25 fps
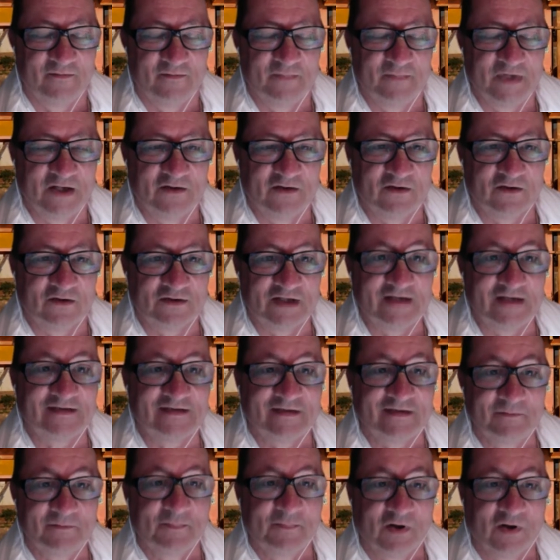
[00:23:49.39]
because
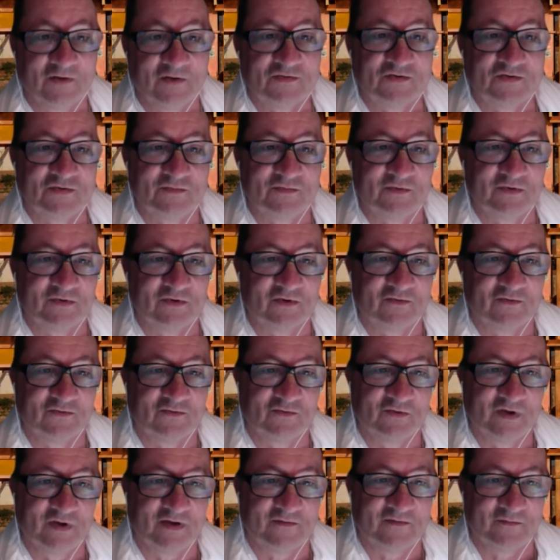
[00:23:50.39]
it's impossible not
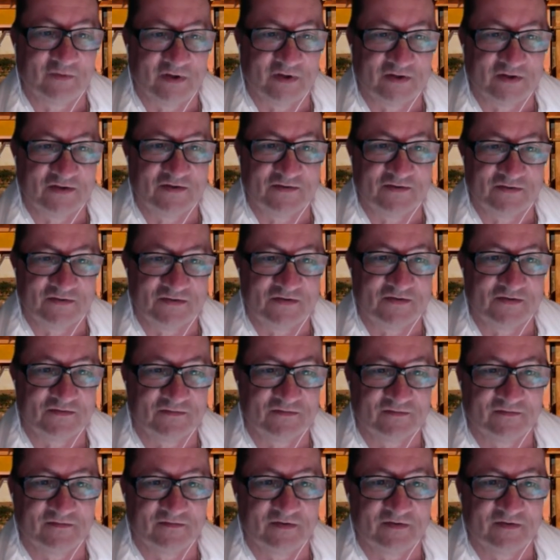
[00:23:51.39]
to have questions.